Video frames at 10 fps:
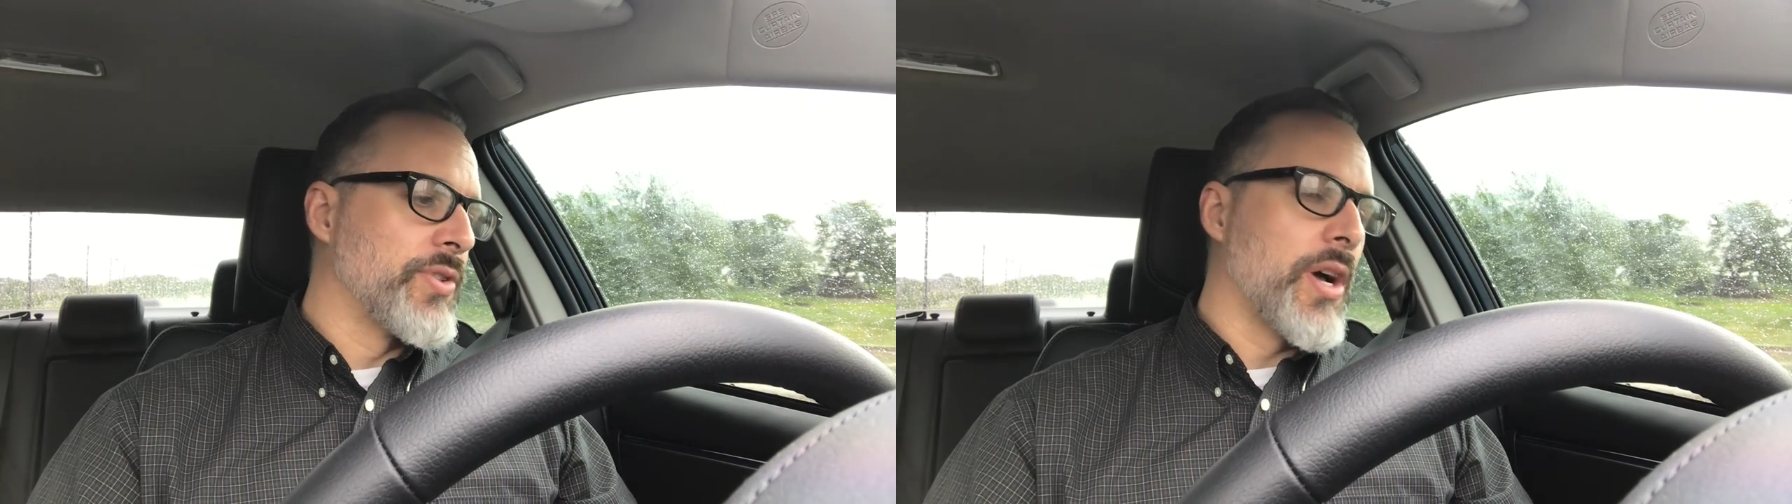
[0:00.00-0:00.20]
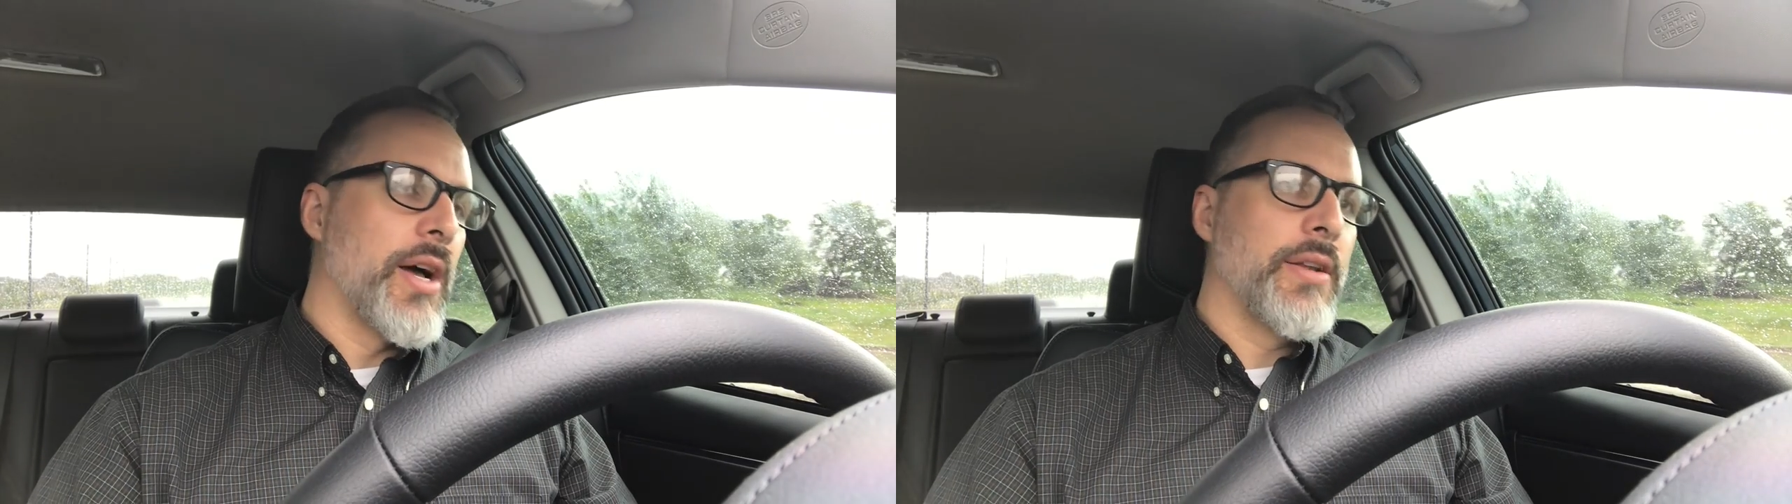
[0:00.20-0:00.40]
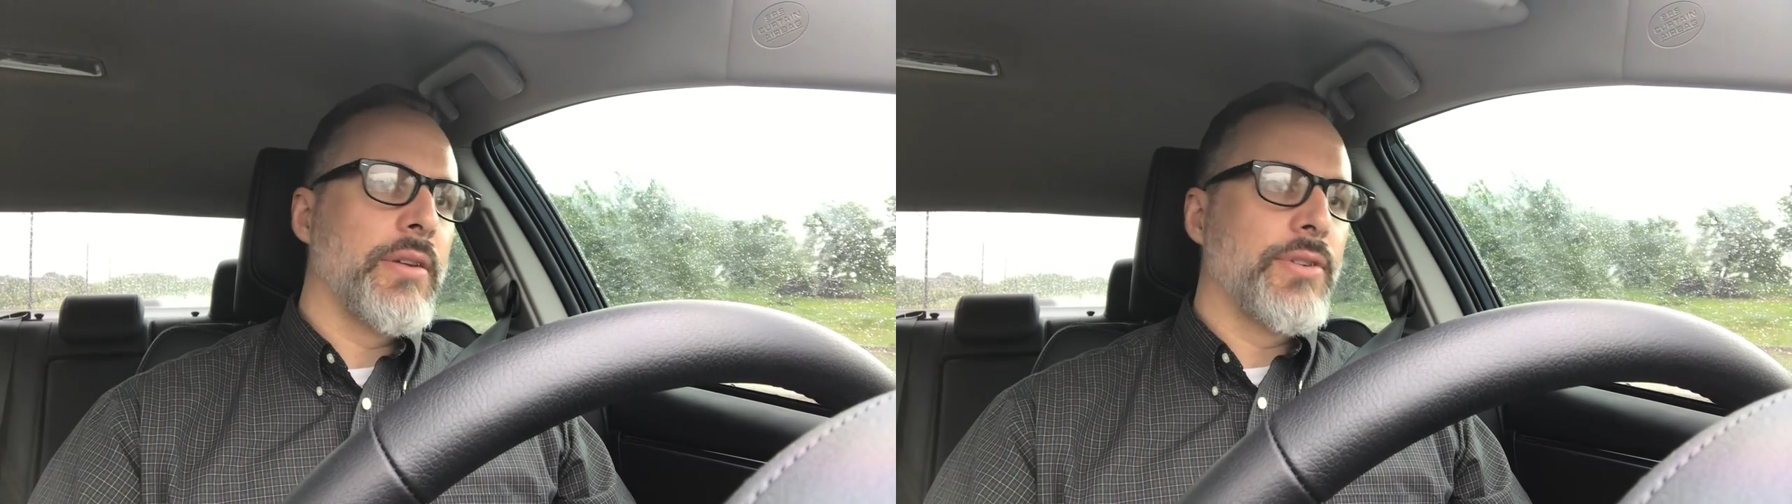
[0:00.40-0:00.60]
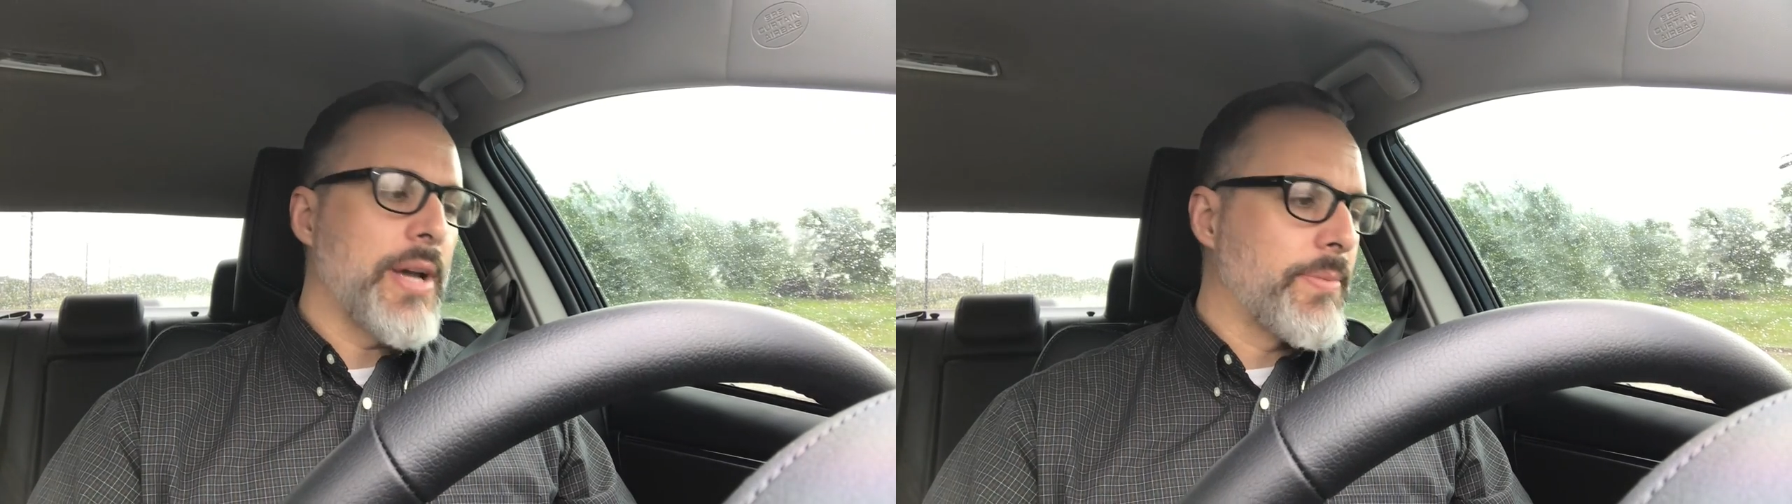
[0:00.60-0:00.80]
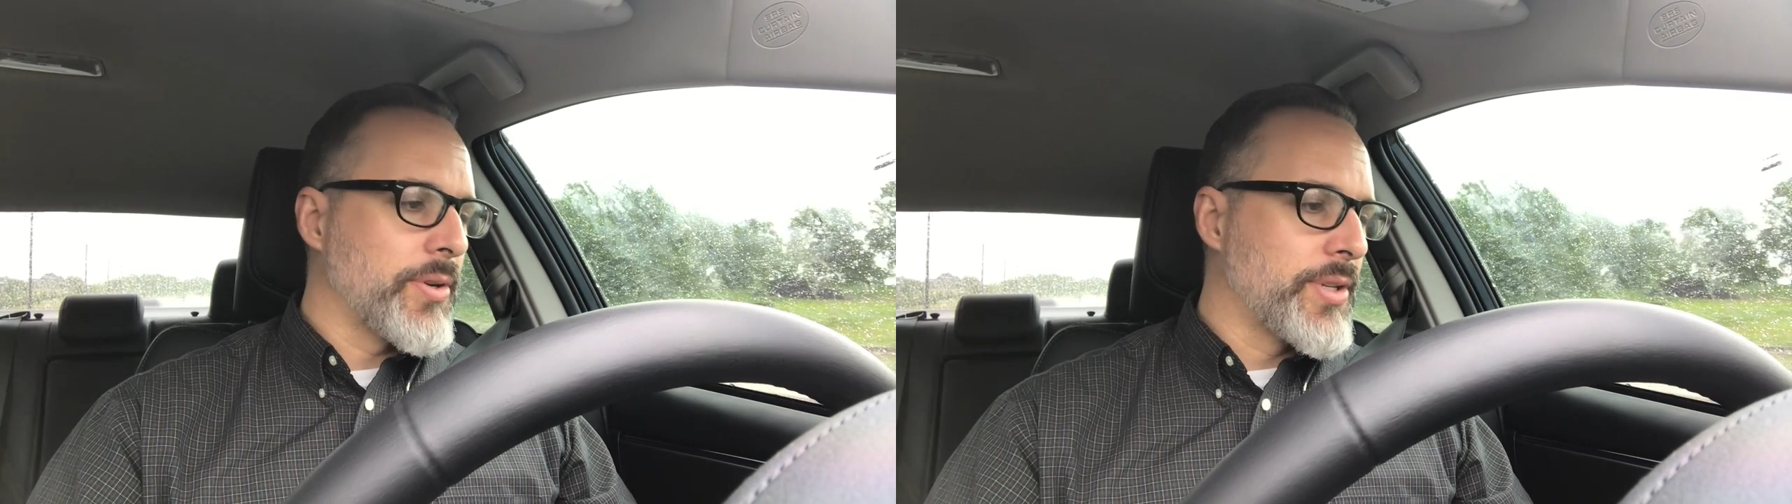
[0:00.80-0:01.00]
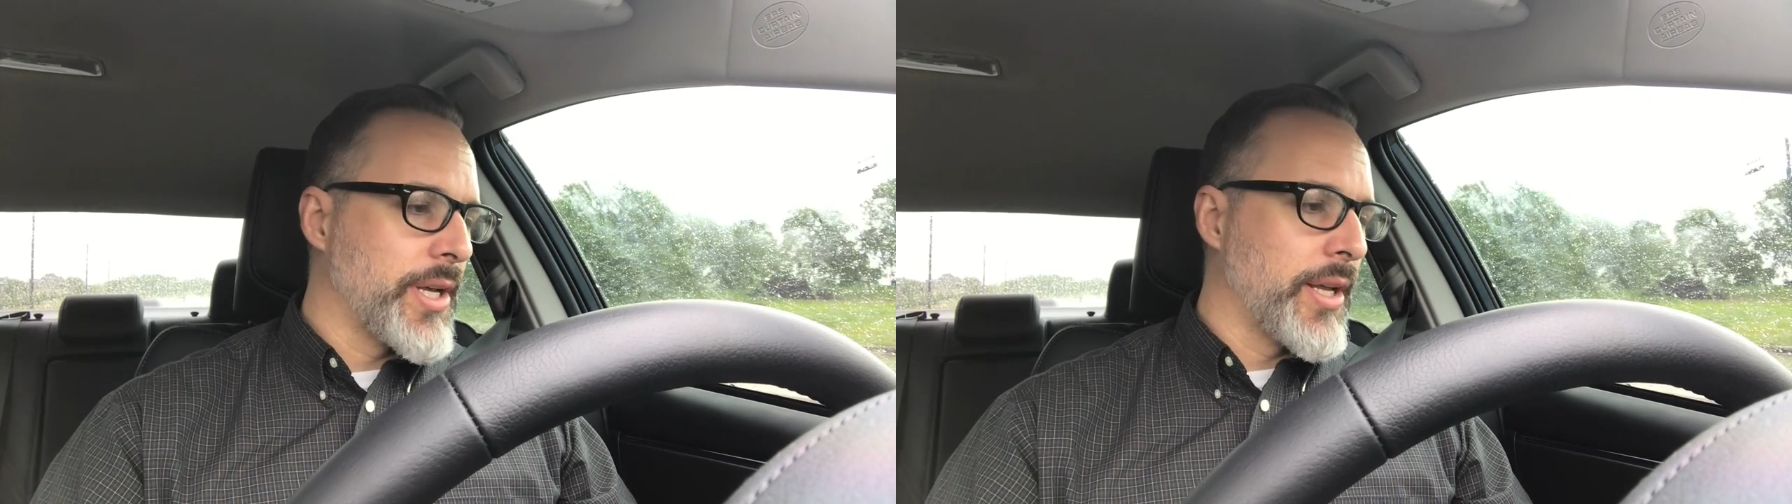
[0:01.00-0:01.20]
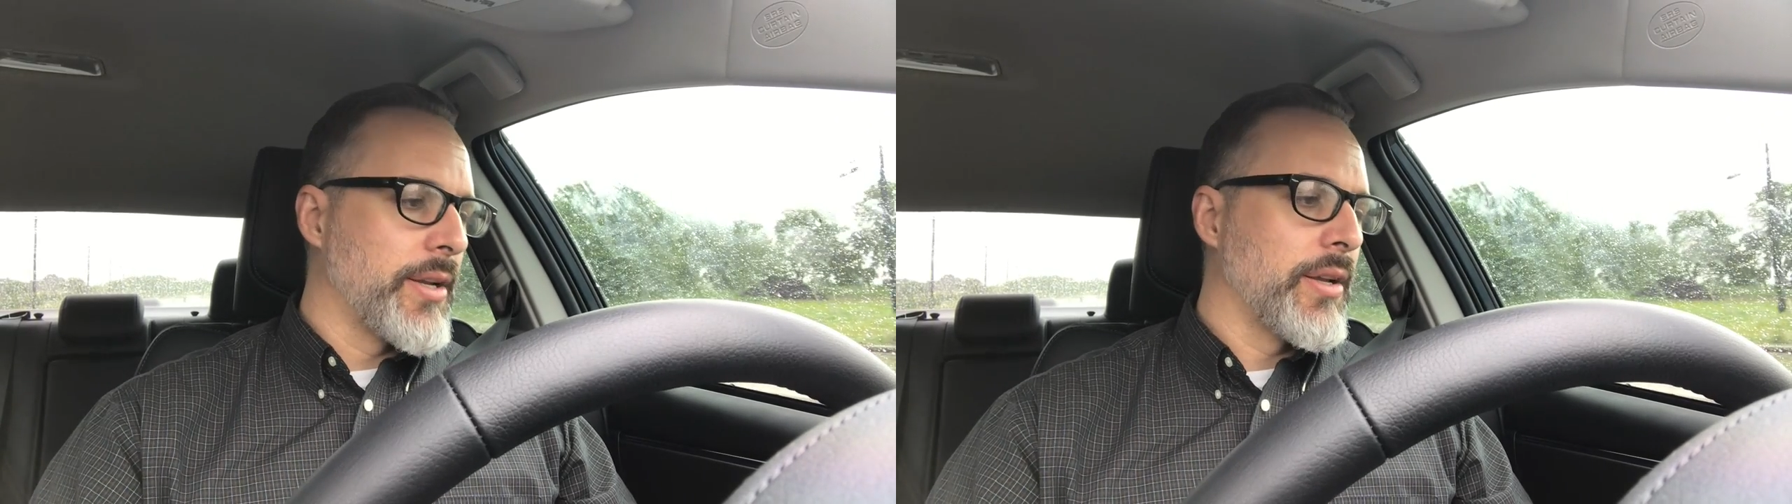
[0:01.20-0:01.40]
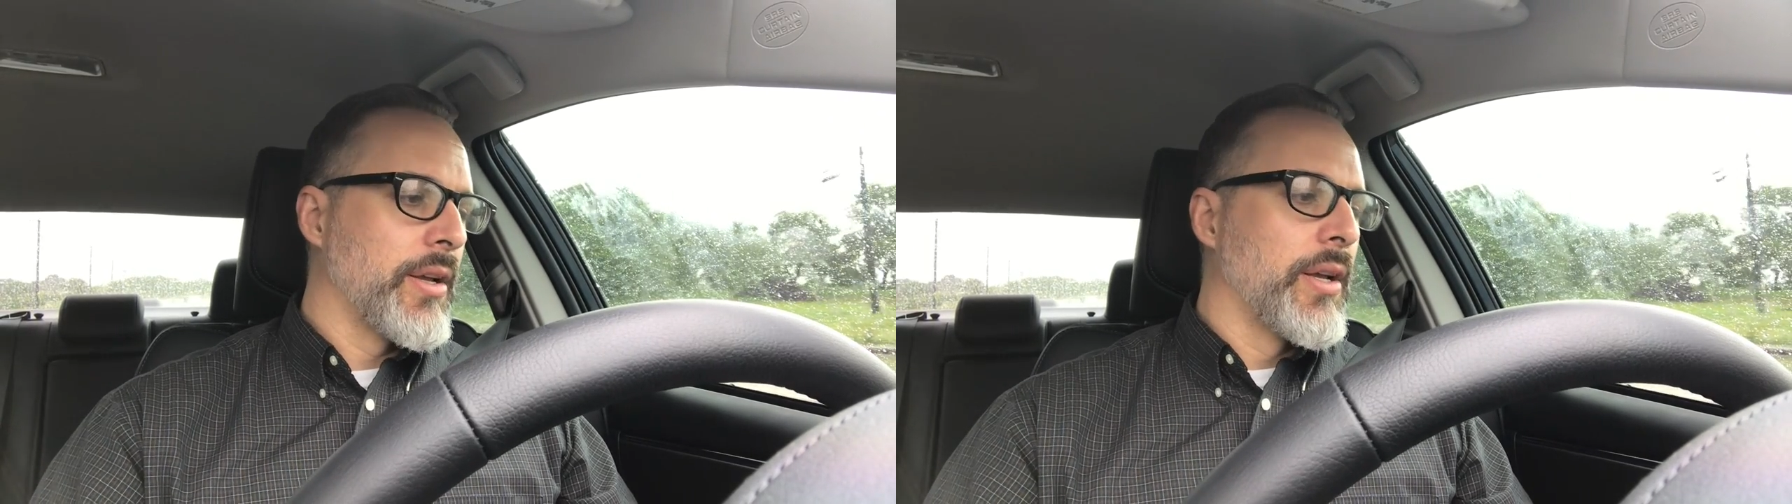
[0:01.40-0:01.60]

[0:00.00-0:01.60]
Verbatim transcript: John, chapter 10,